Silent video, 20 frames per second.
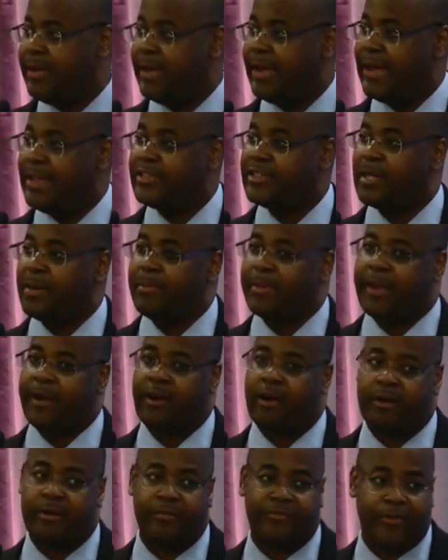and some of
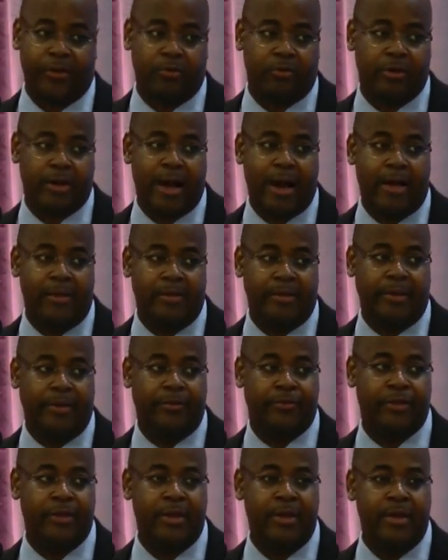their other federal
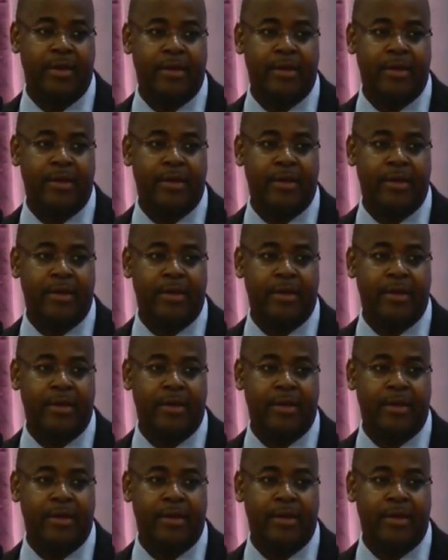colleagues.